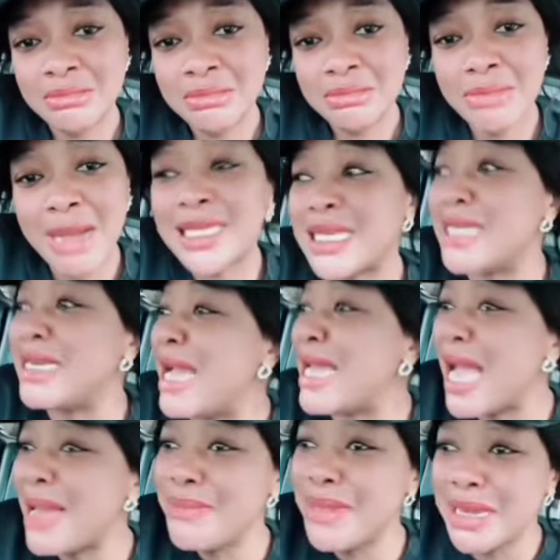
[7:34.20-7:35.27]
Mercy, you
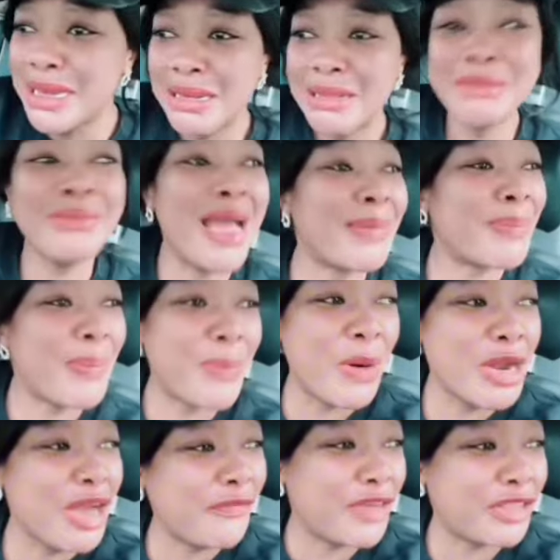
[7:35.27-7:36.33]
hear me? Make people
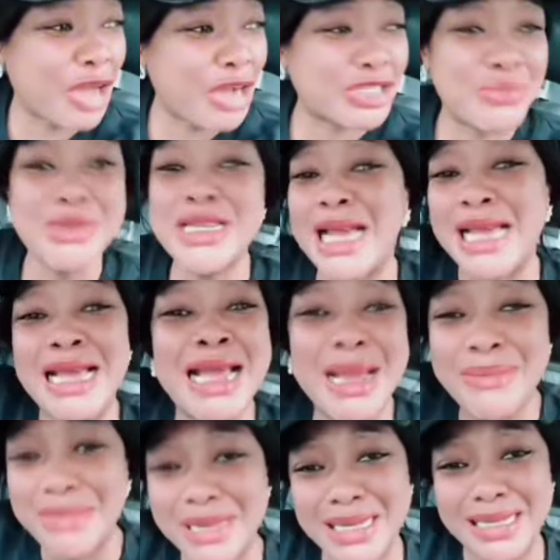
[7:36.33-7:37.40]
want to talk to me, they
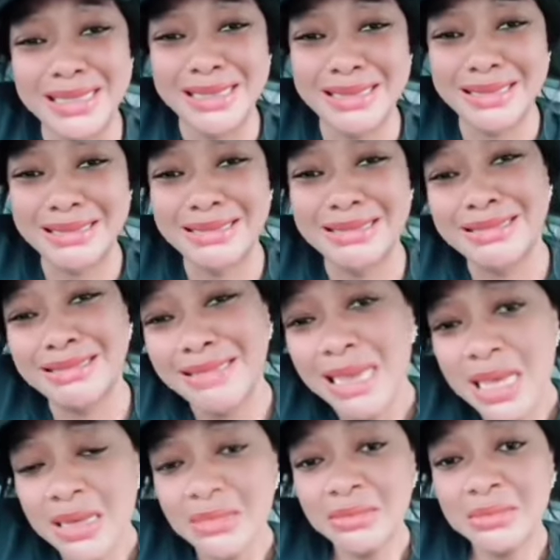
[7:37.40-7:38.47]
hear me.
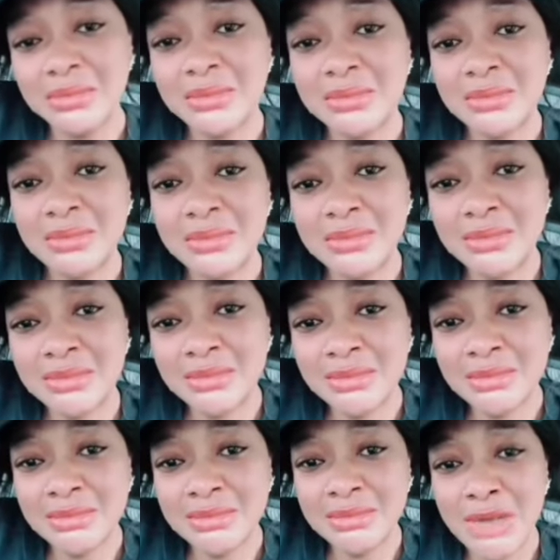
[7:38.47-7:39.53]

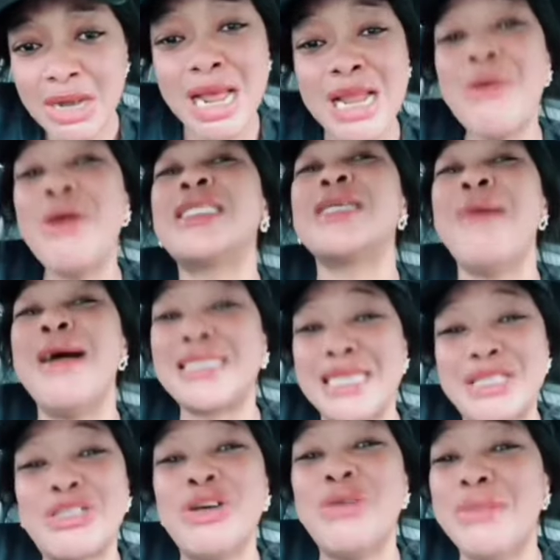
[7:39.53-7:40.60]
But I don't know what
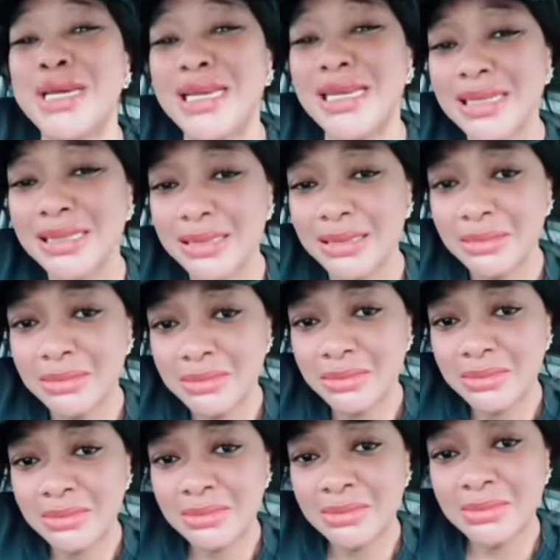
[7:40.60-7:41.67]
Mercy do me.
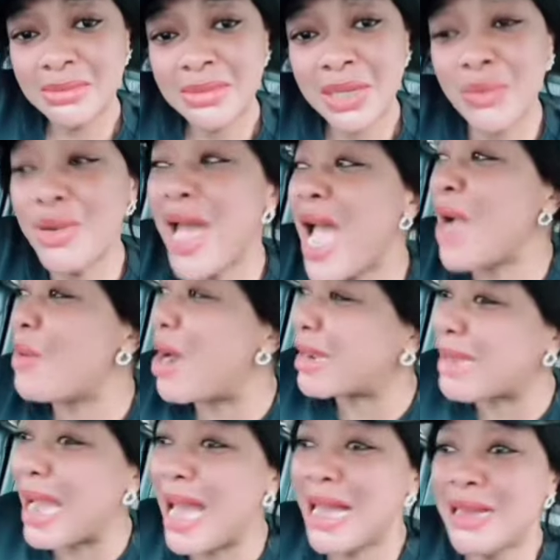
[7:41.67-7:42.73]
Where I
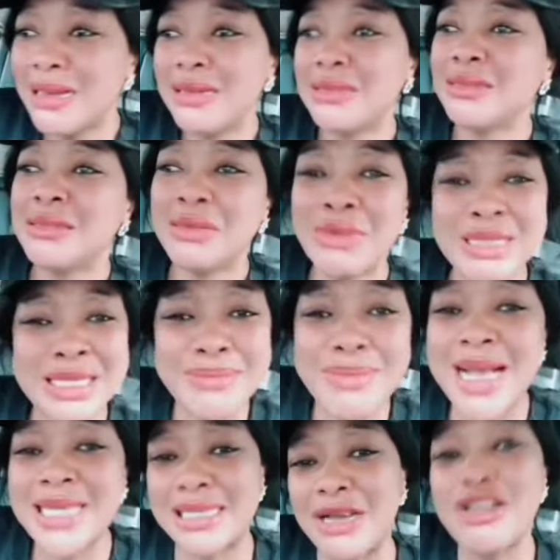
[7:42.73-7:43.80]
walk her, with
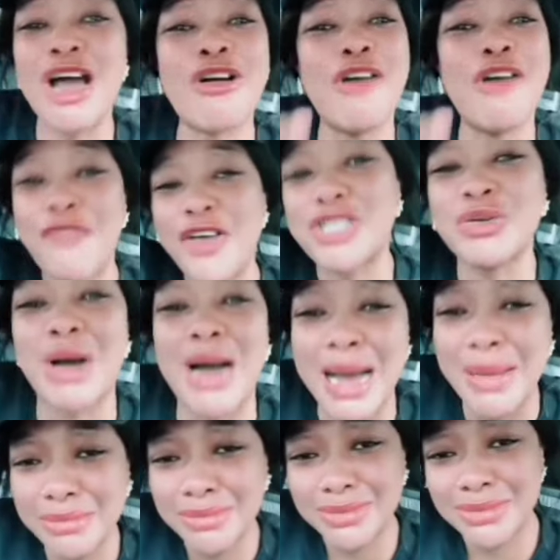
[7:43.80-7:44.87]
Mercy, you're not going to
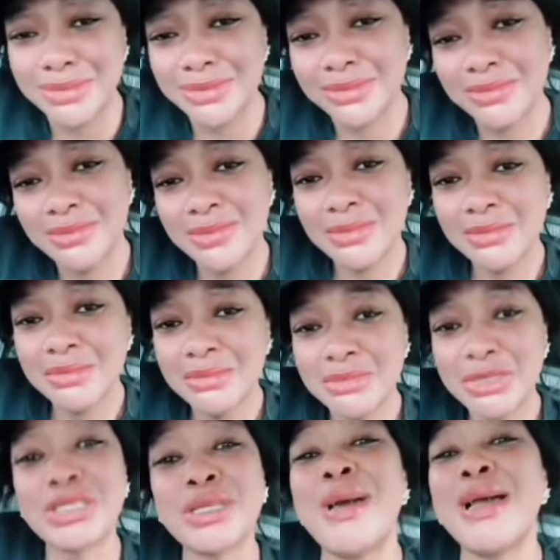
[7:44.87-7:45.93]
her.
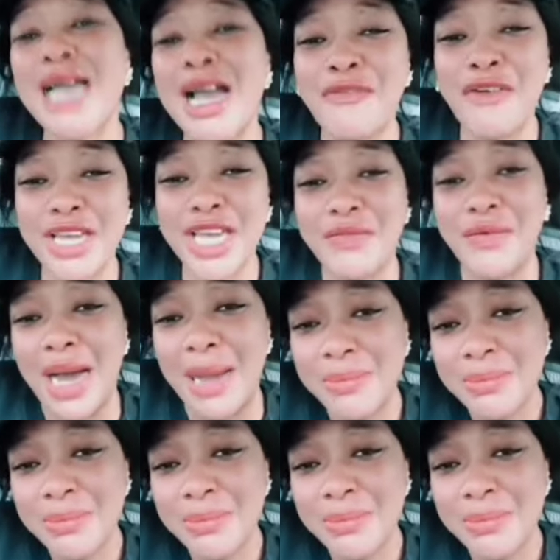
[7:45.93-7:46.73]
You should make her forgive her.